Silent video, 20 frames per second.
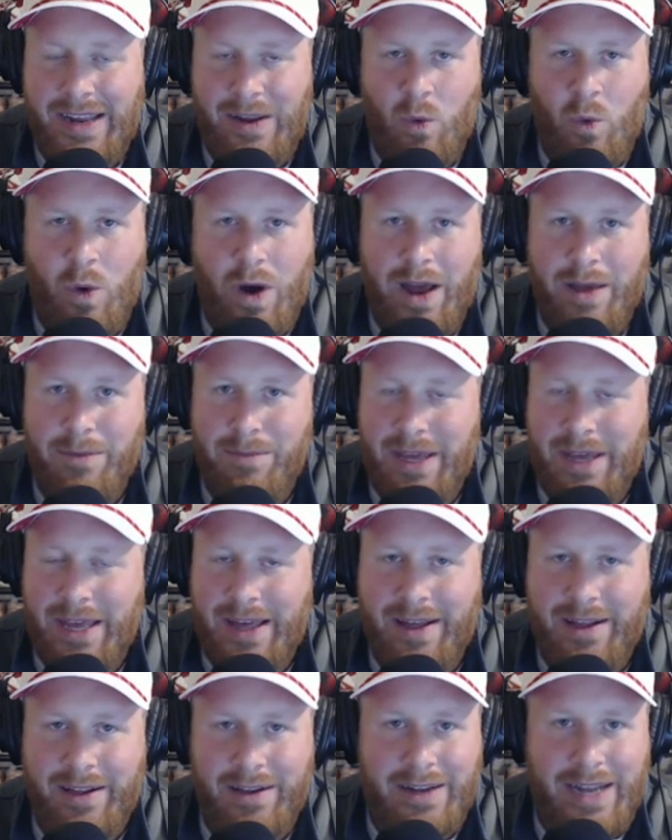
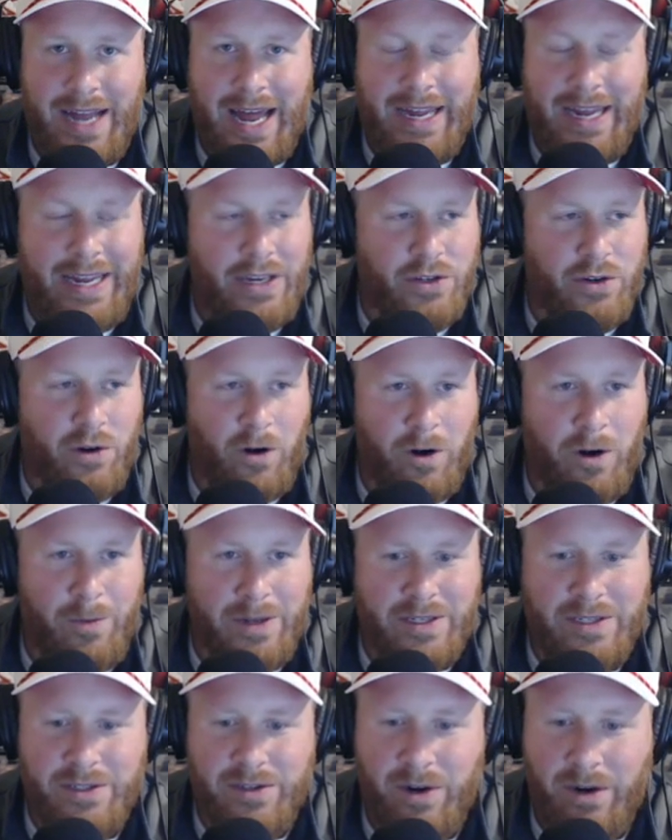EYBL Nike
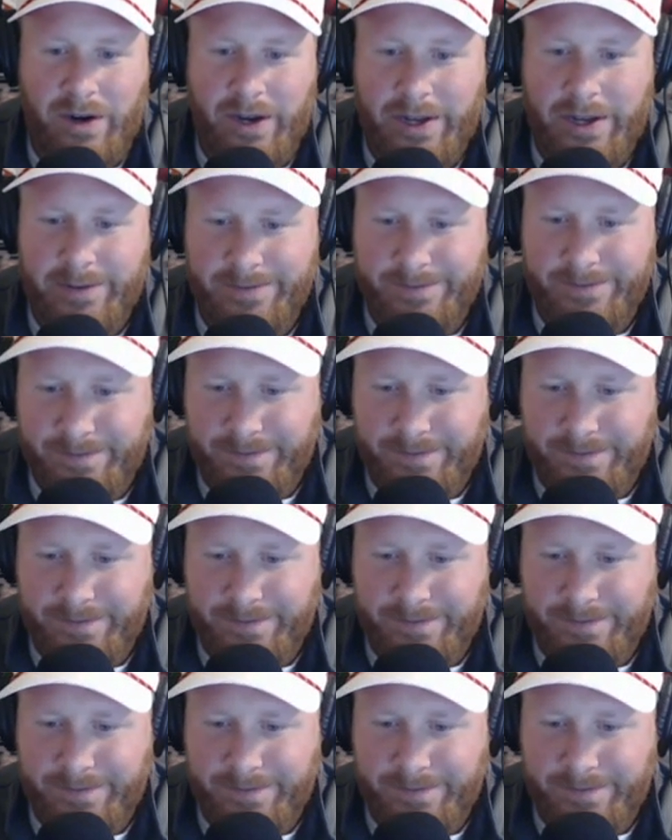tournament circuit,